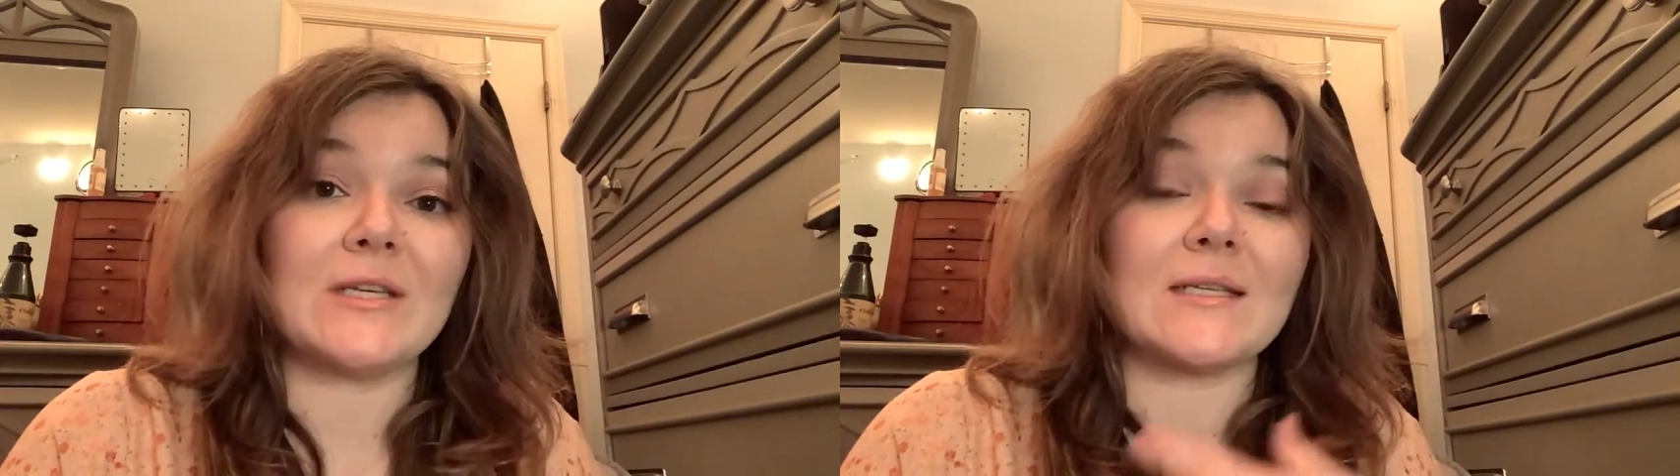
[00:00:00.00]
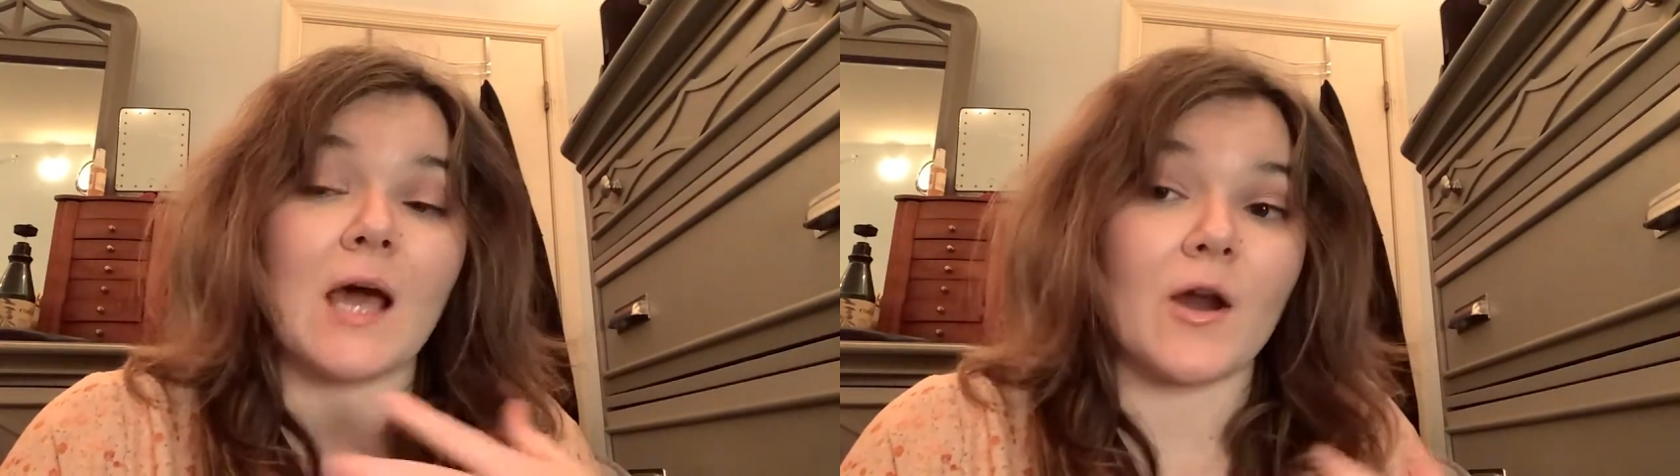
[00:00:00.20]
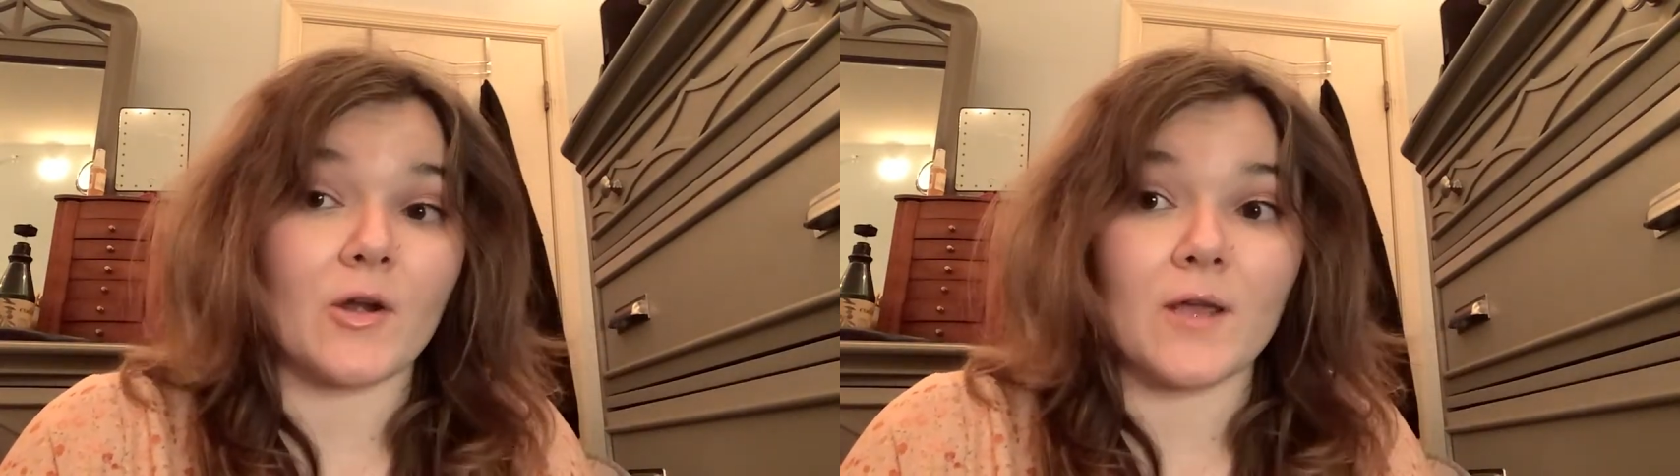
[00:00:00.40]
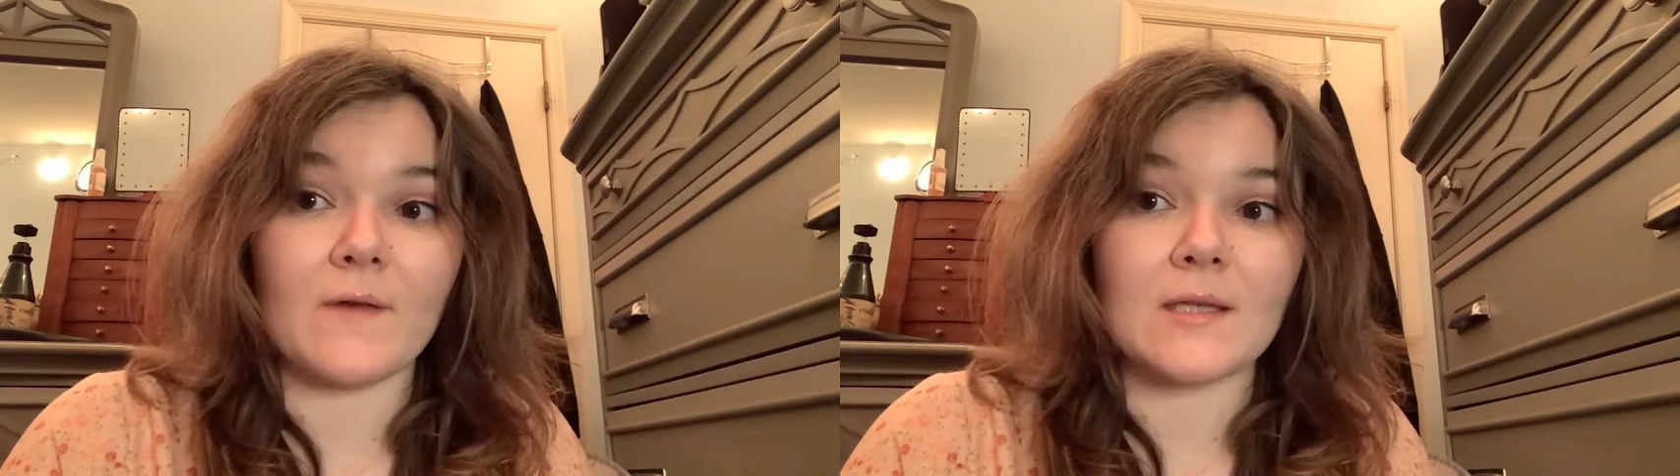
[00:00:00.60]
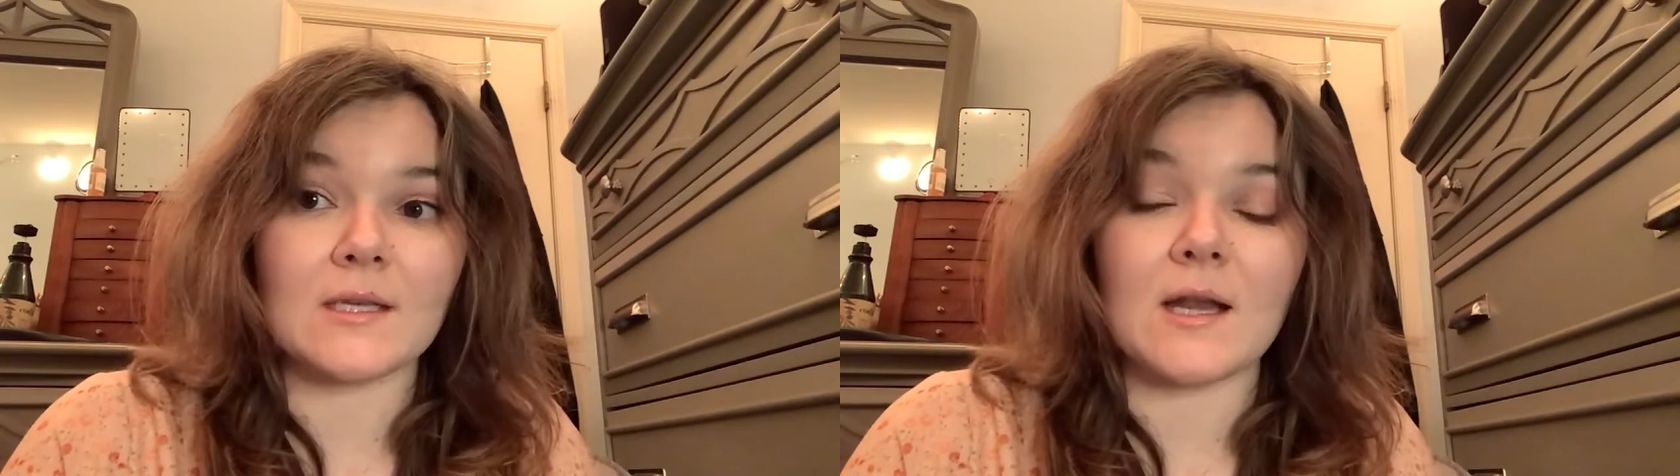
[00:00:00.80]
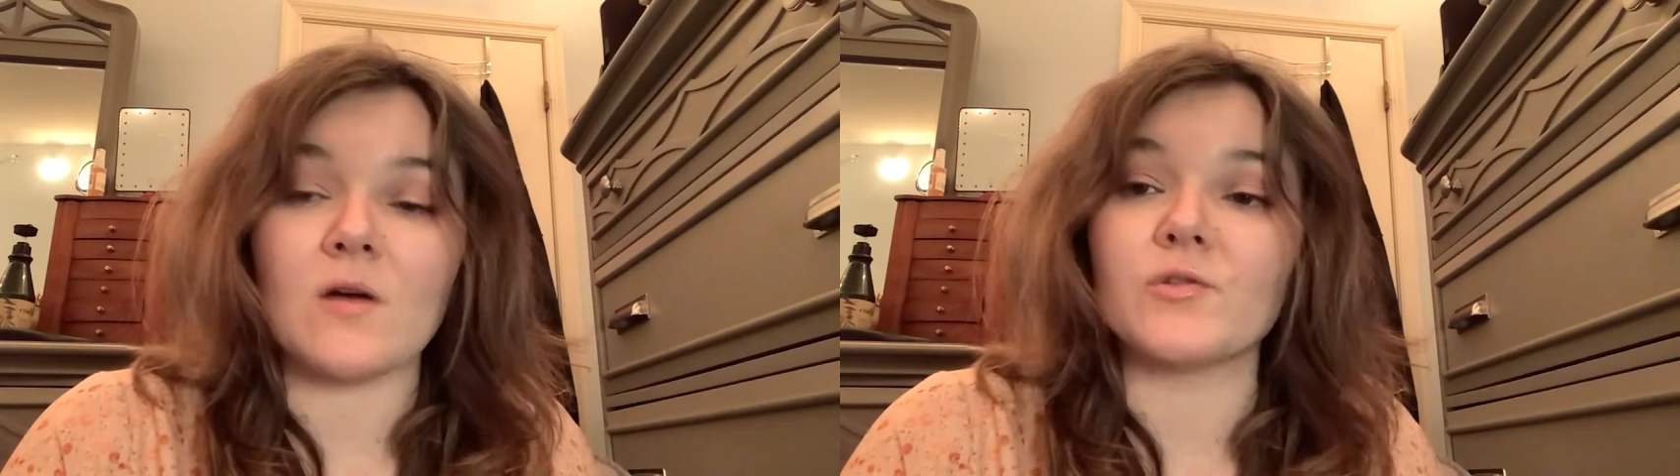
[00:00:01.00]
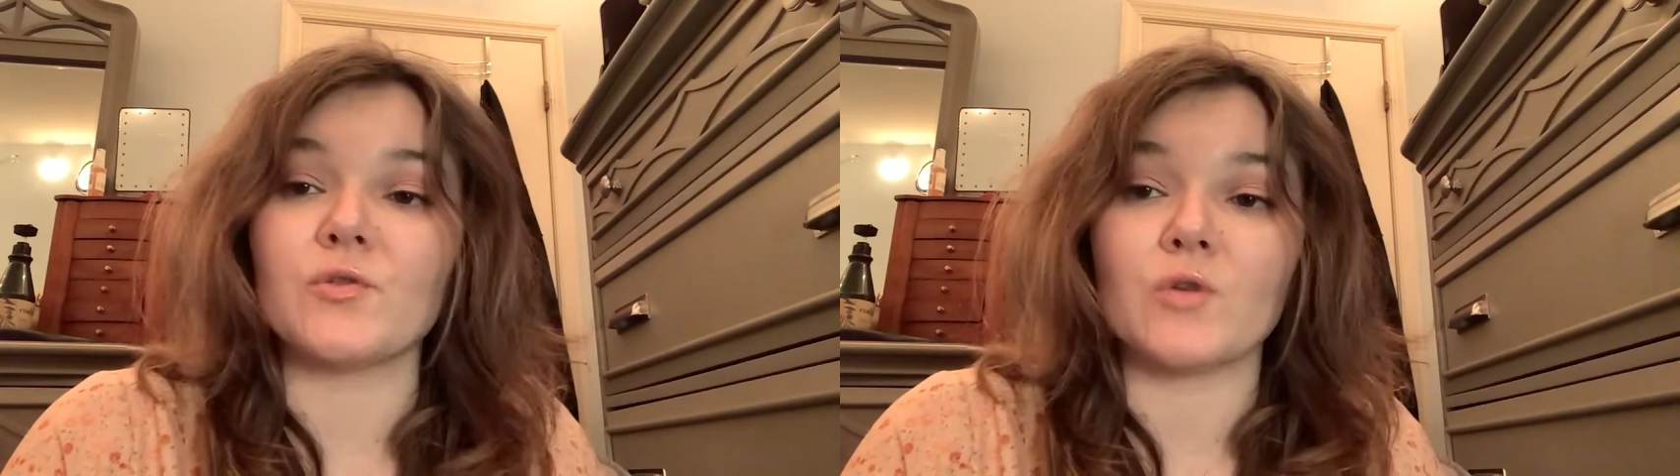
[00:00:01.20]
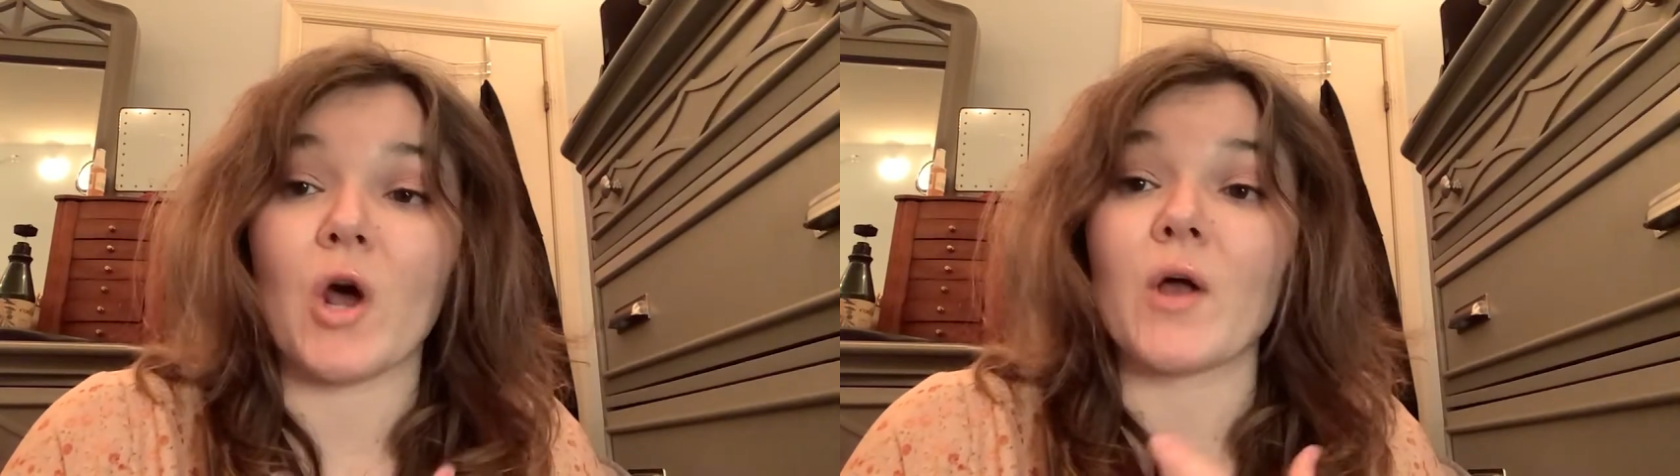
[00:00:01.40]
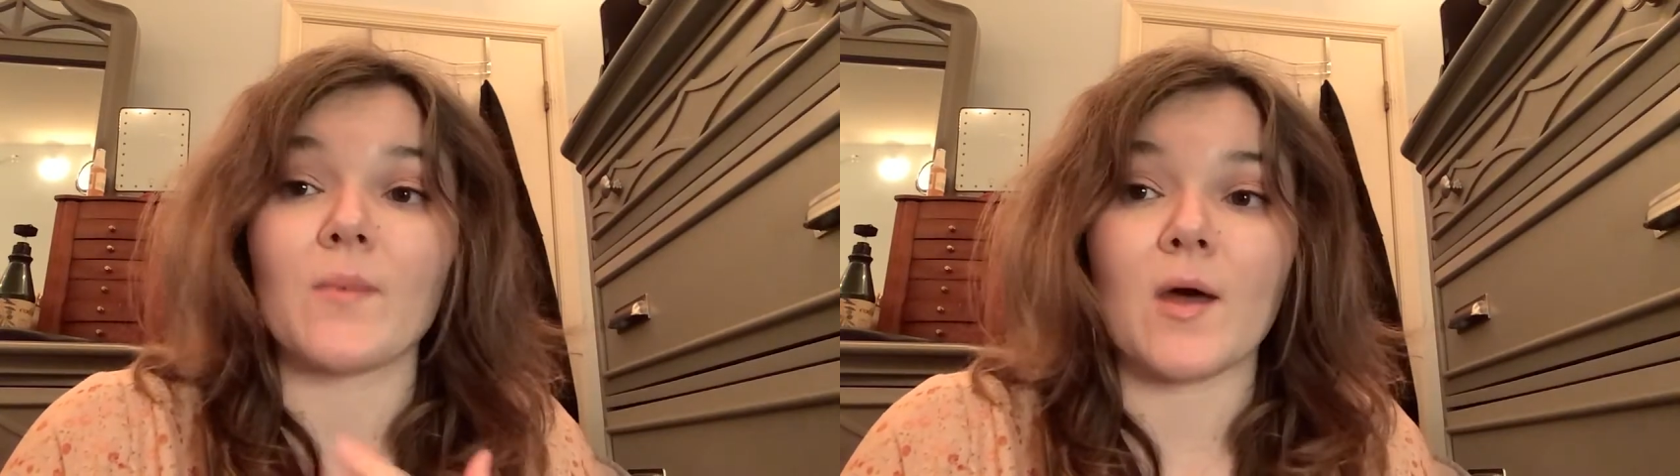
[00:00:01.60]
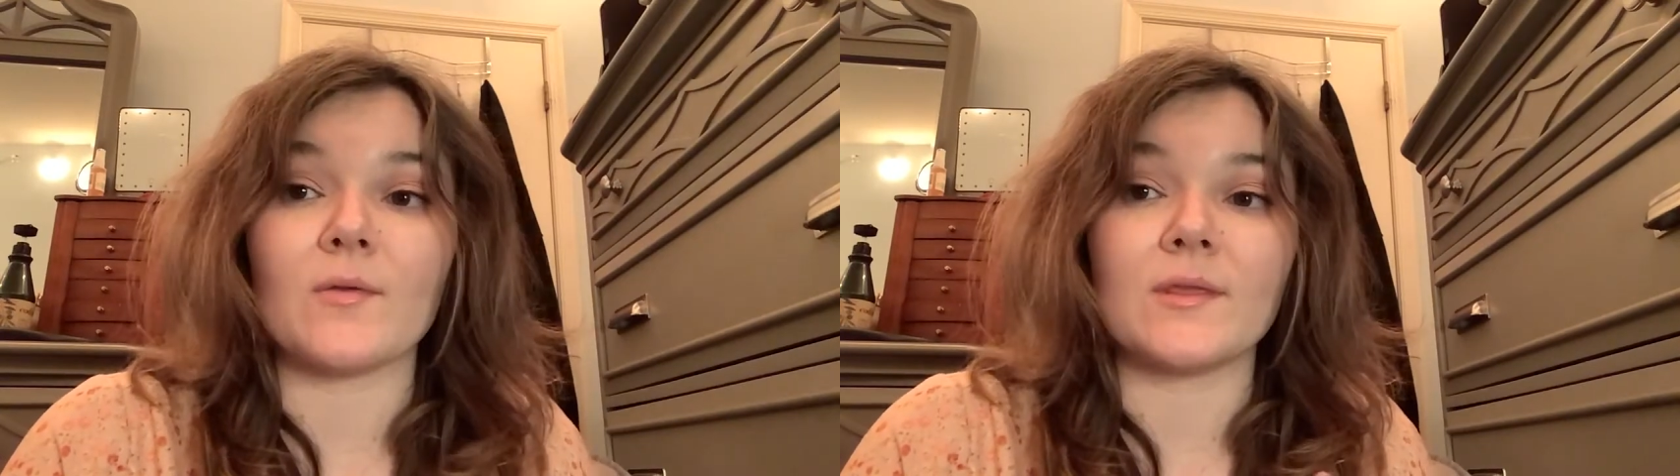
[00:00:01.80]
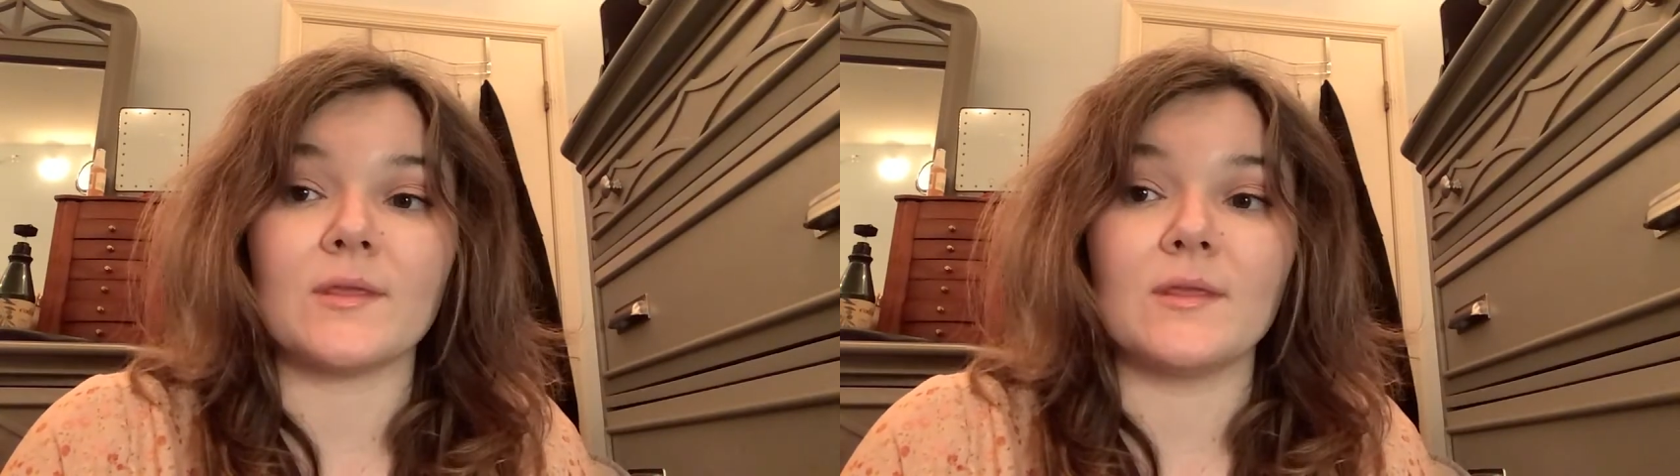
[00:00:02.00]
entirety of SNL to talk about